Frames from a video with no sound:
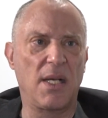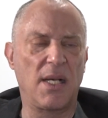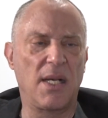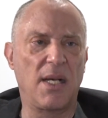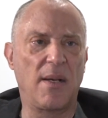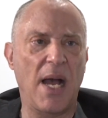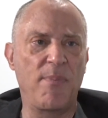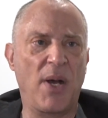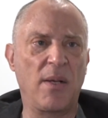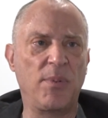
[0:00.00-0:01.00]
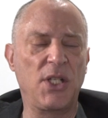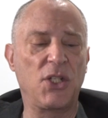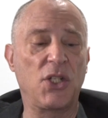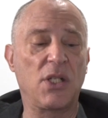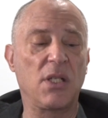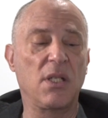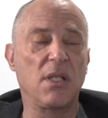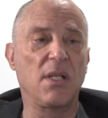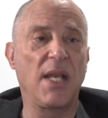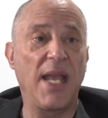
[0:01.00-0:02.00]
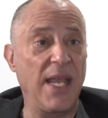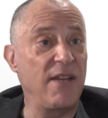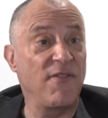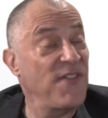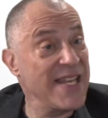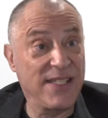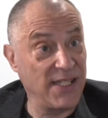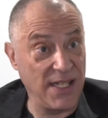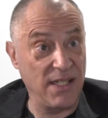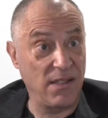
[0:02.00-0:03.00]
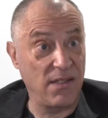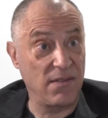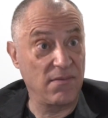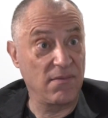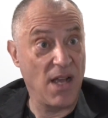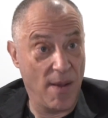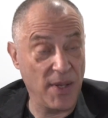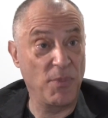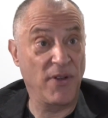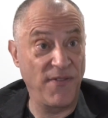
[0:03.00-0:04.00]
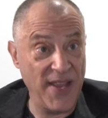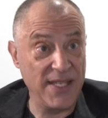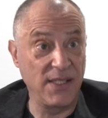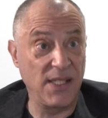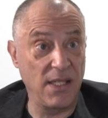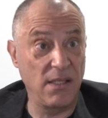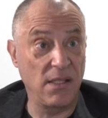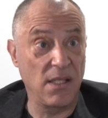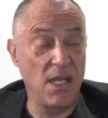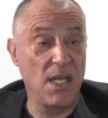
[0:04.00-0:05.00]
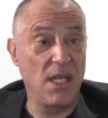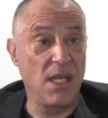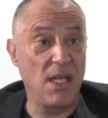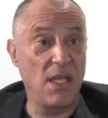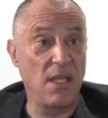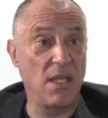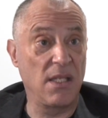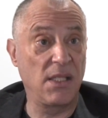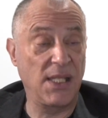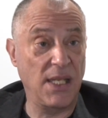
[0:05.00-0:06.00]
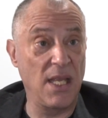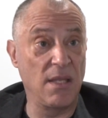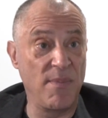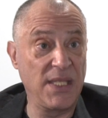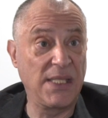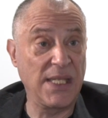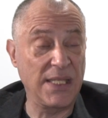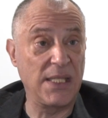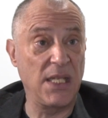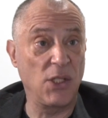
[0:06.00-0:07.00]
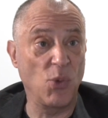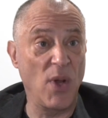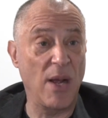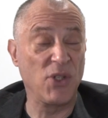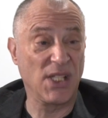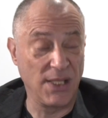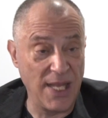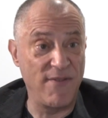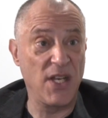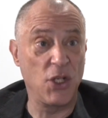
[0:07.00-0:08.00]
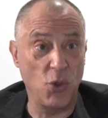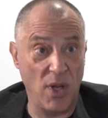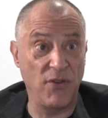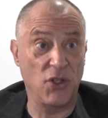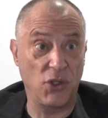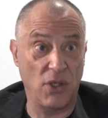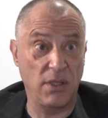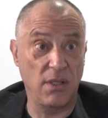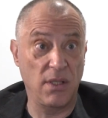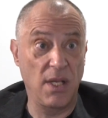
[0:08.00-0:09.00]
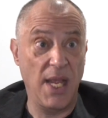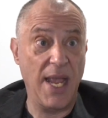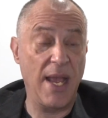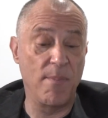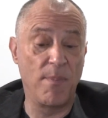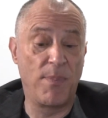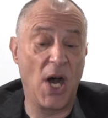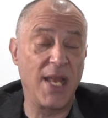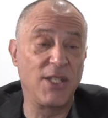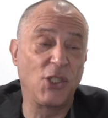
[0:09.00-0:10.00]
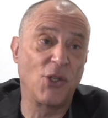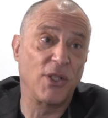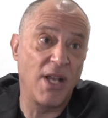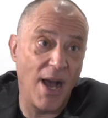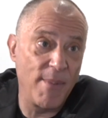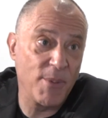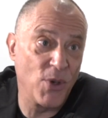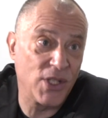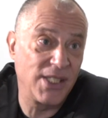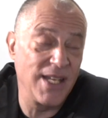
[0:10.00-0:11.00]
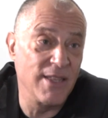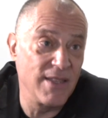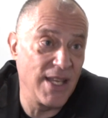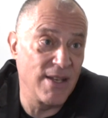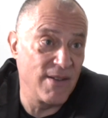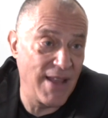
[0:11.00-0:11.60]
I published 8 fanzines, comic book fanzines, in the mid '60s when I was 11 and 12 years old, and bought and sold comic books in